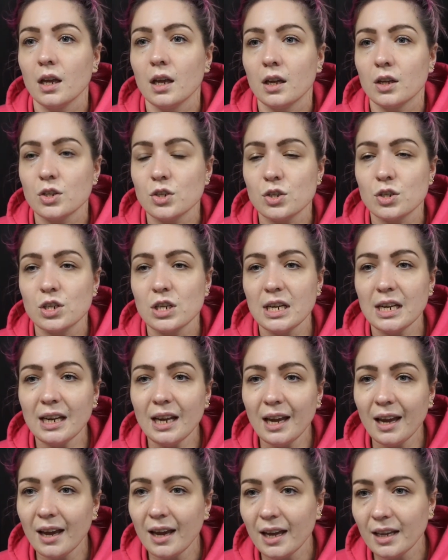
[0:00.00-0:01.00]
She
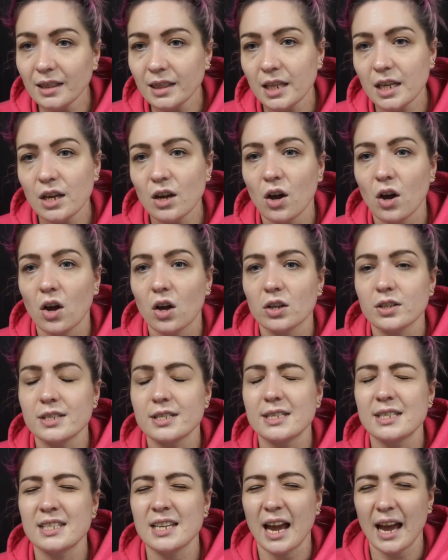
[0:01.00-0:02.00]
had the
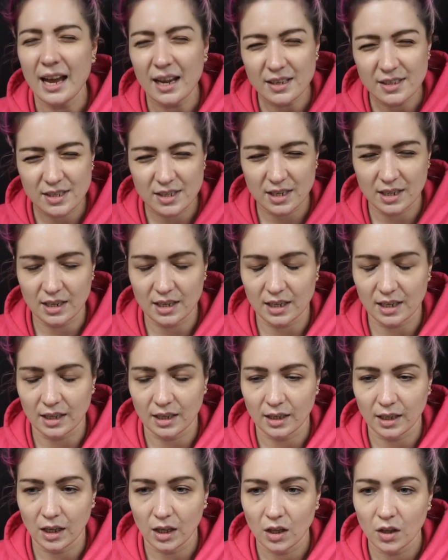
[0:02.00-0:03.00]

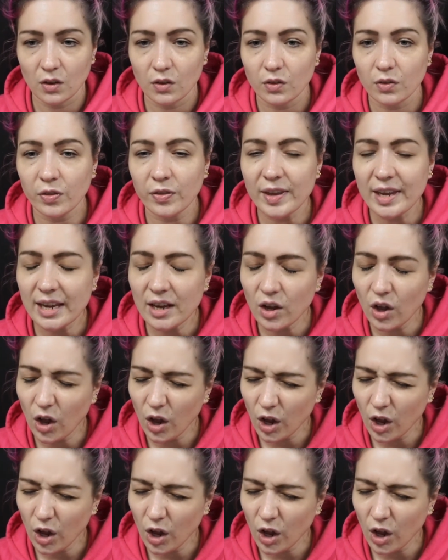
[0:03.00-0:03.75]
audacity to